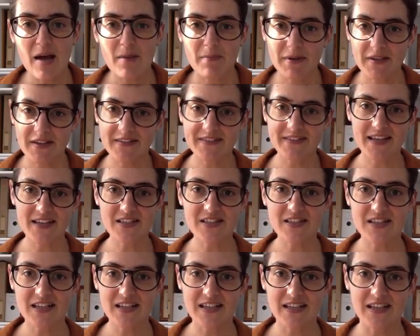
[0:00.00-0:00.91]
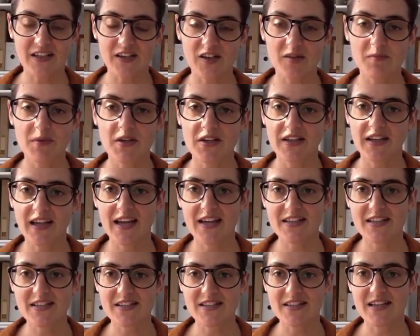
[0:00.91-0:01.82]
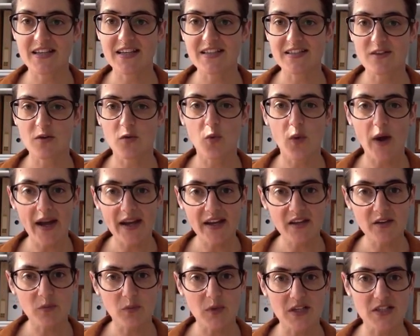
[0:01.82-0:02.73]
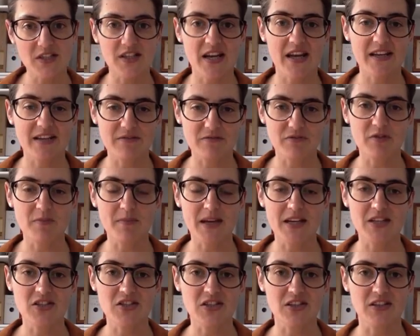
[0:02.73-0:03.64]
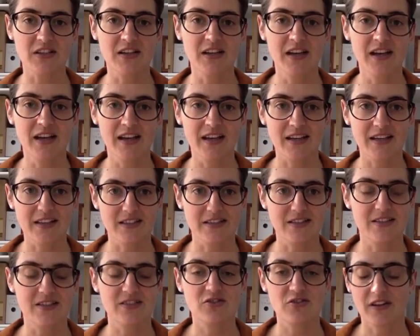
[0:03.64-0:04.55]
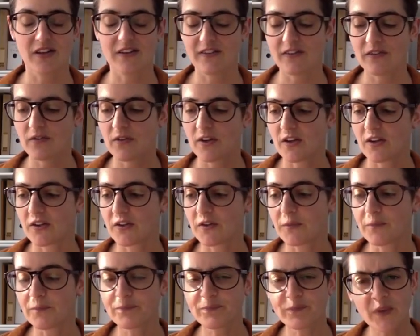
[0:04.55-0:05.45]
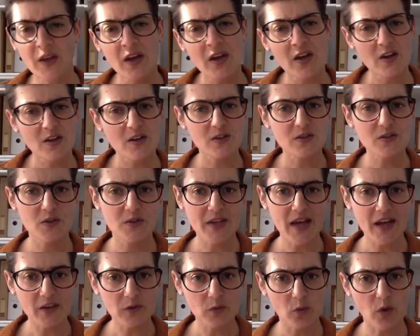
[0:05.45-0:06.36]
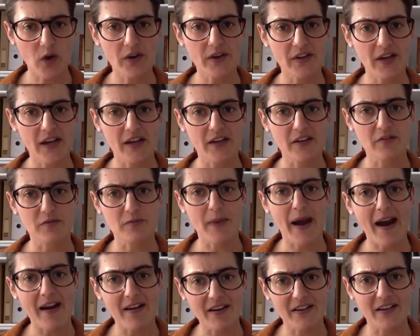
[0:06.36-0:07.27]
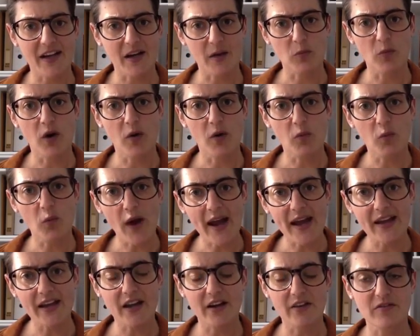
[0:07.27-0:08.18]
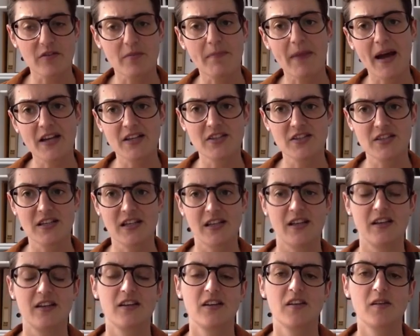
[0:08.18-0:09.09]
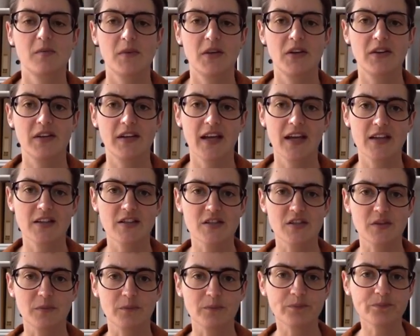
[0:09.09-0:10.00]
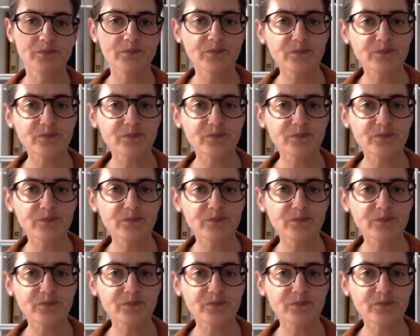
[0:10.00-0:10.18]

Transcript: But essentially, communication is a way in which information is transferred. So that's one kind of paradigm, one way of imagining communication.